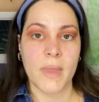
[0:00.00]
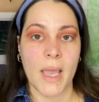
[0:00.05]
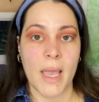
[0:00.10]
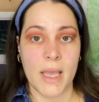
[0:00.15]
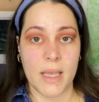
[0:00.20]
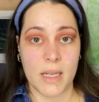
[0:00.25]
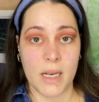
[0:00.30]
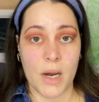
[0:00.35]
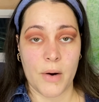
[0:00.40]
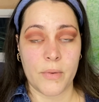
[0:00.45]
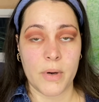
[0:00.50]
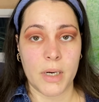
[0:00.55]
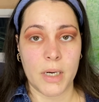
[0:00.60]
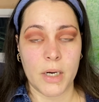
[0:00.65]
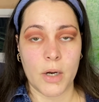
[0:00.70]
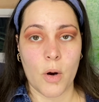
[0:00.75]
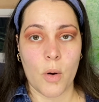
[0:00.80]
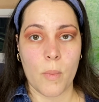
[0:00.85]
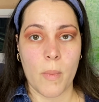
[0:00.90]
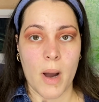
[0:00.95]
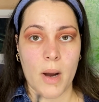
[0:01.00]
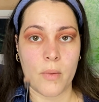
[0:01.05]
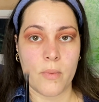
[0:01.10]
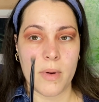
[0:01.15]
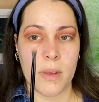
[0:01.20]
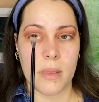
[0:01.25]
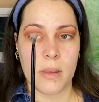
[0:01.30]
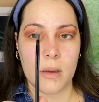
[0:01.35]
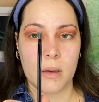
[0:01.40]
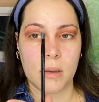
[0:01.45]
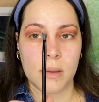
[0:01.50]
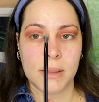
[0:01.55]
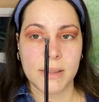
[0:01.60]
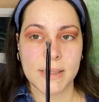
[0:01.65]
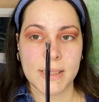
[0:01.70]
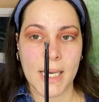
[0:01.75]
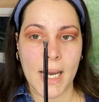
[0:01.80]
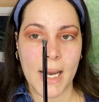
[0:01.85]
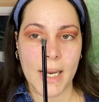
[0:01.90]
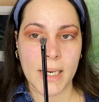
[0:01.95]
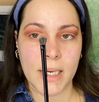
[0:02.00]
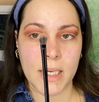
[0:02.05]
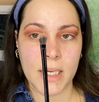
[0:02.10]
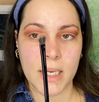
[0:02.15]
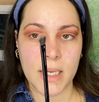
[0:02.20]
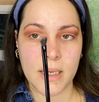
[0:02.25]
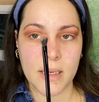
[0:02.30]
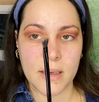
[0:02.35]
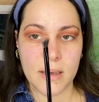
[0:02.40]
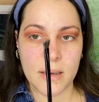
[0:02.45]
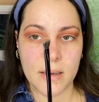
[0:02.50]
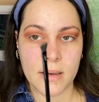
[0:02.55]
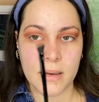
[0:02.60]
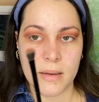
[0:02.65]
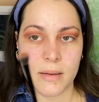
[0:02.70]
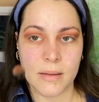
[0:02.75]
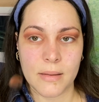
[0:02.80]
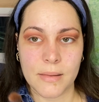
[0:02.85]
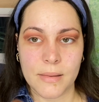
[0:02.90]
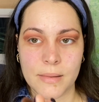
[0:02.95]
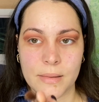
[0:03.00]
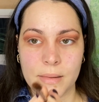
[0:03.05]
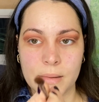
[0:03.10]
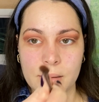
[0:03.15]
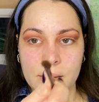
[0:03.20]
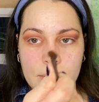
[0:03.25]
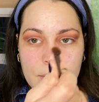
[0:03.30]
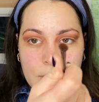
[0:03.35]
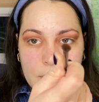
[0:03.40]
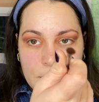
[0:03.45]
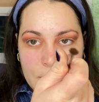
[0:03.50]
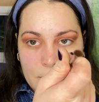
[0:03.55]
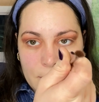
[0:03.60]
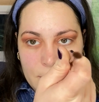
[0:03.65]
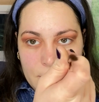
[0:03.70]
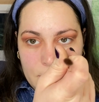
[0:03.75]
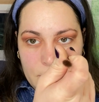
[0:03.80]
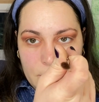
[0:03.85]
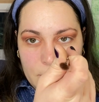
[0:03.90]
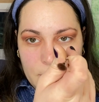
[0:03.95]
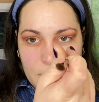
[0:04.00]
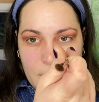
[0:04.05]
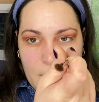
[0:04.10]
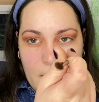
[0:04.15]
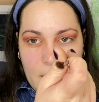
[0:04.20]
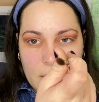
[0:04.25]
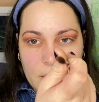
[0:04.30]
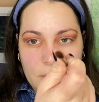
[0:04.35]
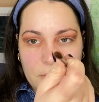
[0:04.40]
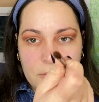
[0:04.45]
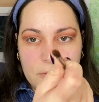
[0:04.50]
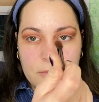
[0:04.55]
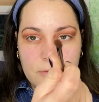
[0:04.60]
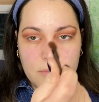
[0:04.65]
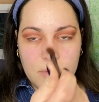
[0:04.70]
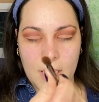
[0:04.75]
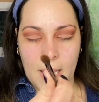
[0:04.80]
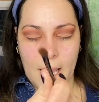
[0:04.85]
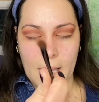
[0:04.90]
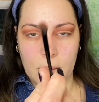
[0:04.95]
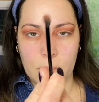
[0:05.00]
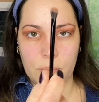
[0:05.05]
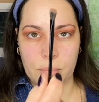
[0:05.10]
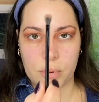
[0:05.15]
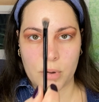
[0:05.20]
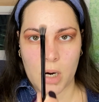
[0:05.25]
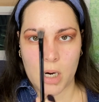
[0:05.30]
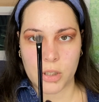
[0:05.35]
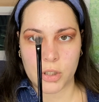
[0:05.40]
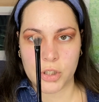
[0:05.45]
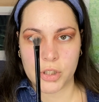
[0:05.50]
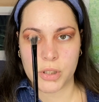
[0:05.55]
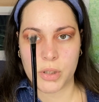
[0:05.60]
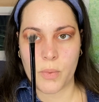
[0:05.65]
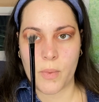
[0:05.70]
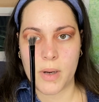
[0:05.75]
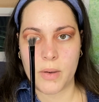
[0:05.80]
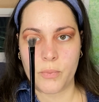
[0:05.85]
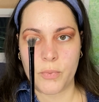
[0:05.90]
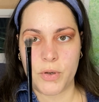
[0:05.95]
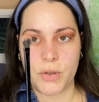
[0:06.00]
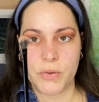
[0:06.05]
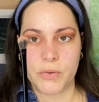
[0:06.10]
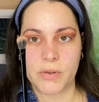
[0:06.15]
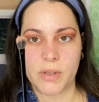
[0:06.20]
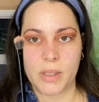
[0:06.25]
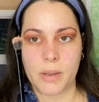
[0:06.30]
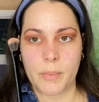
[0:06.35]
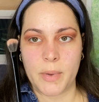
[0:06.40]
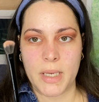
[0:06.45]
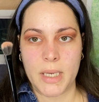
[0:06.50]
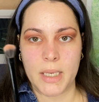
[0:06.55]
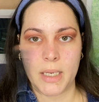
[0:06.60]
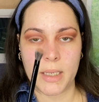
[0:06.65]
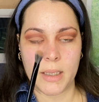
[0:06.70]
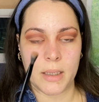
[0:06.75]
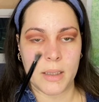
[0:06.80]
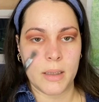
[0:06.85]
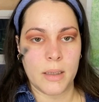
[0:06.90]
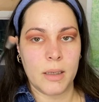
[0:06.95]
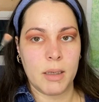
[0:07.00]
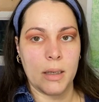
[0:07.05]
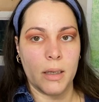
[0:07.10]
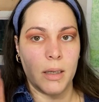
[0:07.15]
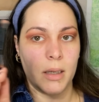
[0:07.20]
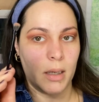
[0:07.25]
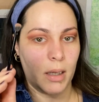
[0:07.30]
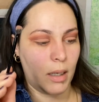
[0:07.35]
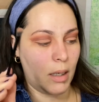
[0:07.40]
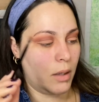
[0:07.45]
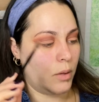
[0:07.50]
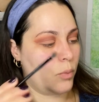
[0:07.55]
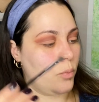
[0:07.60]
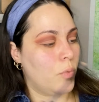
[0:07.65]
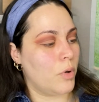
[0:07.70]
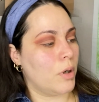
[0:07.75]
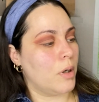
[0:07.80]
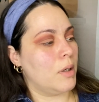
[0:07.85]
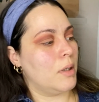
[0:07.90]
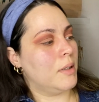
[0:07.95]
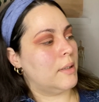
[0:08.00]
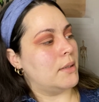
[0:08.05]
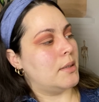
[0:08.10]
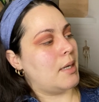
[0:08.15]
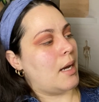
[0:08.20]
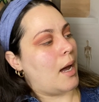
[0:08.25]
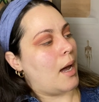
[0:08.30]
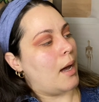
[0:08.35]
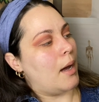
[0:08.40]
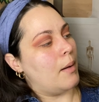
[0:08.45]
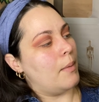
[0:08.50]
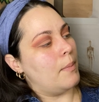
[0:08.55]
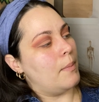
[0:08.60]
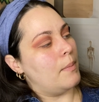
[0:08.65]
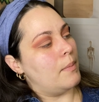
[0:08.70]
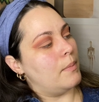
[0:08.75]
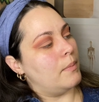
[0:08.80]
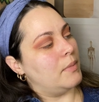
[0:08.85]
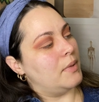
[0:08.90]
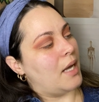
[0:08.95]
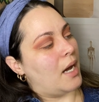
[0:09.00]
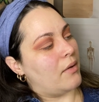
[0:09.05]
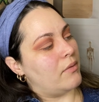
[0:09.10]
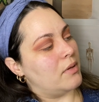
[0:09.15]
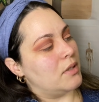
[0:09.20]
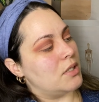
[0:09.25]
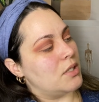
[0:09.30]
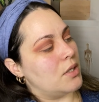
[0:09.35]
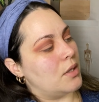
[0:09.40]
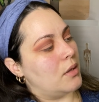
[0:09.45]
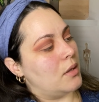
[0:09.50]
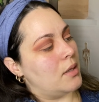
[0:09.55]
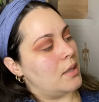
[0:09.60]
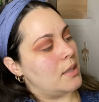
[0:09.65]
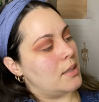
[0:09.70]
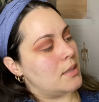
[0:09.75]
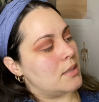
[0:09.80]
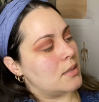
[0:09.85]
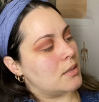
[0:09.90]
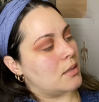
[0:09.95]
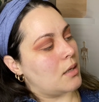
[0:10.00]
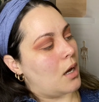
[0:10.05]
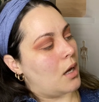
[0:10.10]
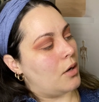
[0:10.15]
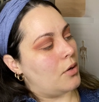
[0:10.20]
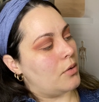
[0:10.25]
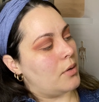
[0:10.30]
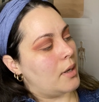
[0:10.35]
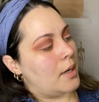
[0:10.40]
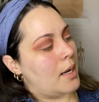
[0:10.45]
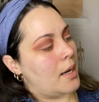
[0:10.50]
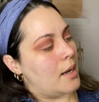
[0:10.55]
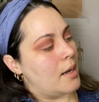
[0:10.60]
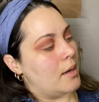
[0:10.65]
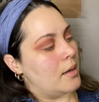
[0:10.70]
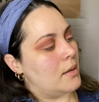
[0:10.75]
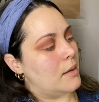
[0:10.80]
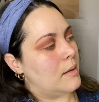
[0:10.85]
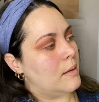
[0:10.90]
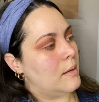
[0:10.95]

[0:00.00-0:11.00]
Now we're gonna go back with a tiny kind of flat brush, the one we used at the beginning, and we're gonna dive into this color again,